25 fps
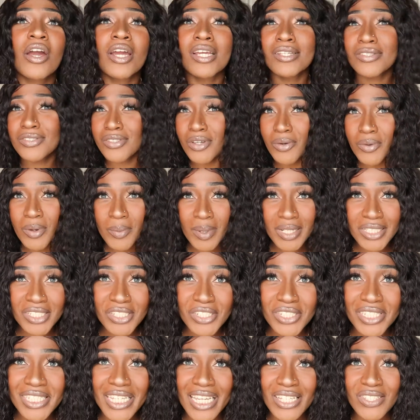right, so we're about to
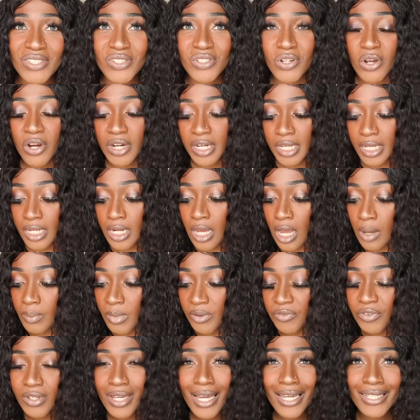just get started.
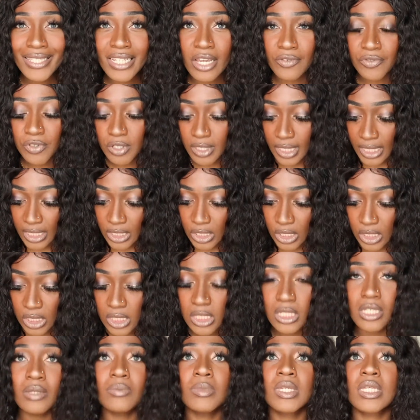If you guys ever like
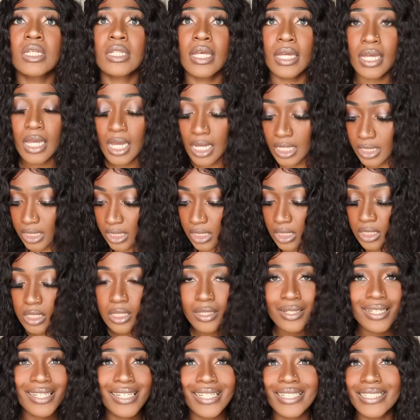just see me like constantly
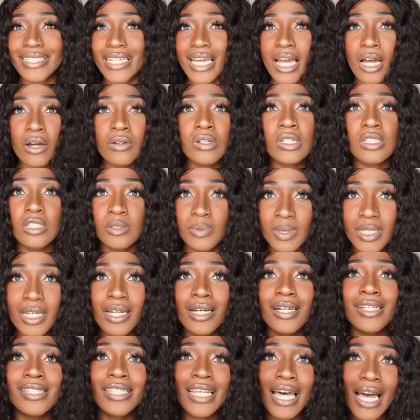looking down, it's
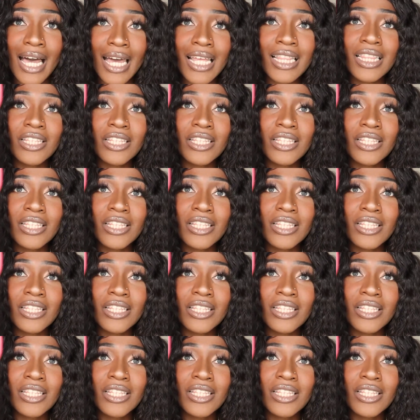because I